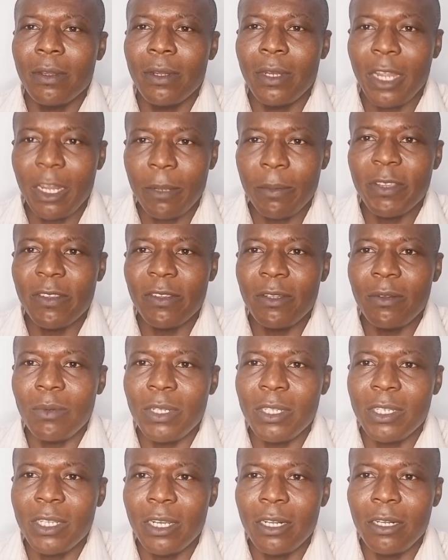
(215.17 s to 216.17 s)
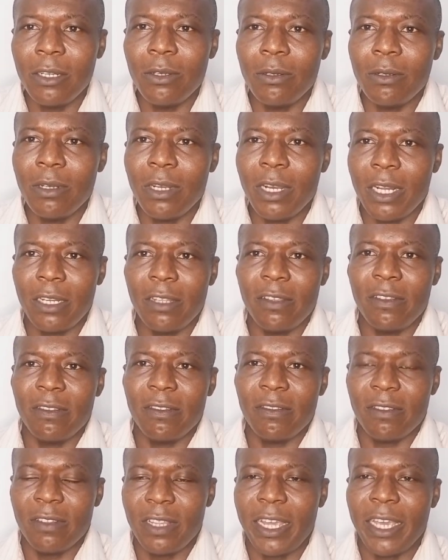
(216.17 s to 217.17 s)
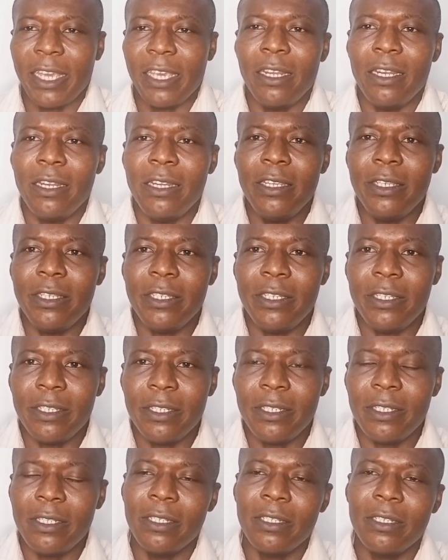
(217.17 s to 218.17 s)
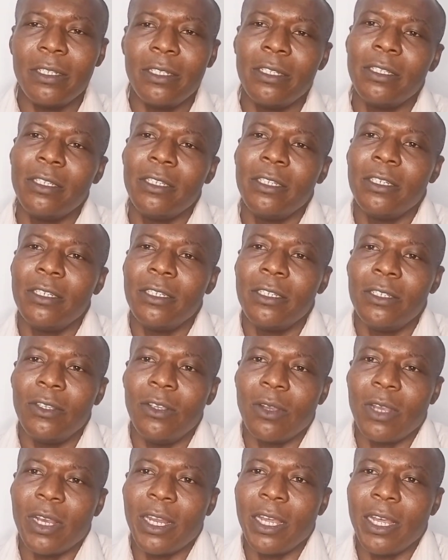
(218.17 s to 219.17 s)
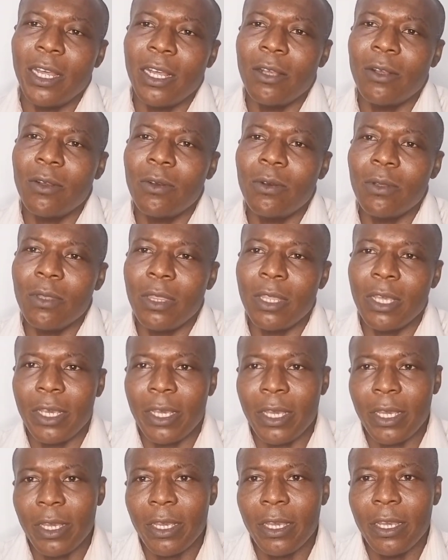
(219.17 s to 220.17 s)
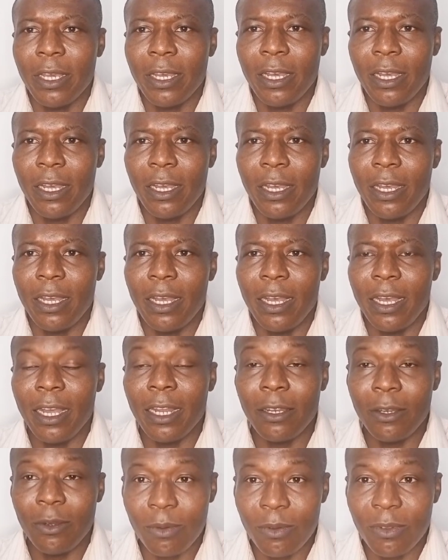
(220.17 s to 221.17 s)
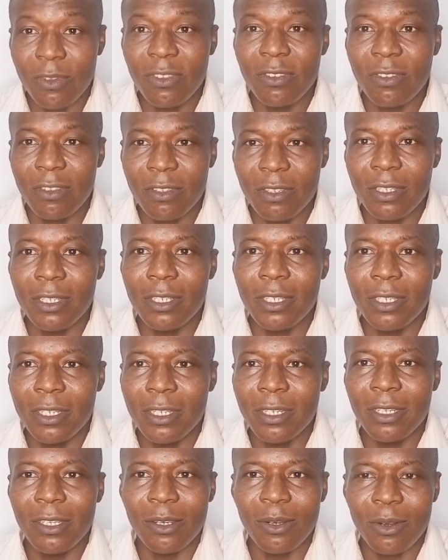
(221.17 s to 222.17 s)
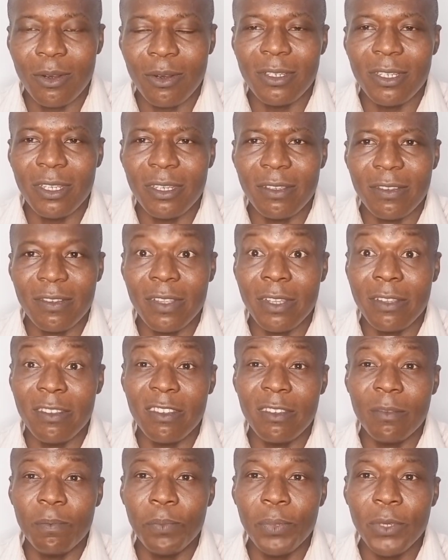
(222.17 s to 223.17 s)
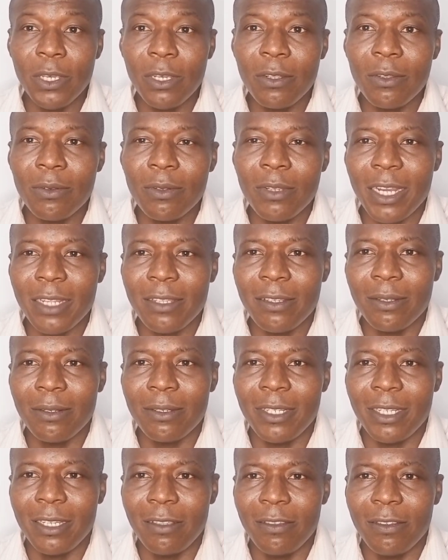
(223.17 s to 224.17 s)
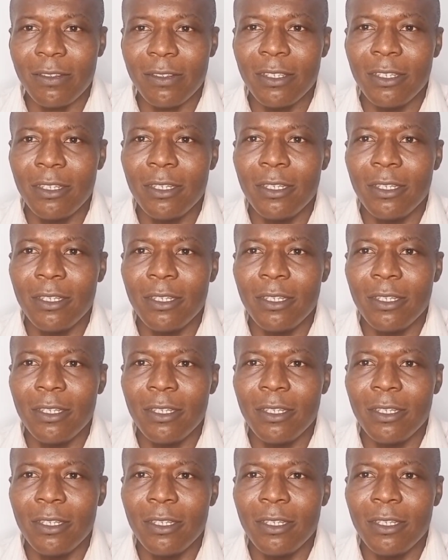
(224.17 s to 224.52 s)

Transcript: That person will tell you, and it's like a lead. You can now go there and you will see your audience. Then speak to that audience.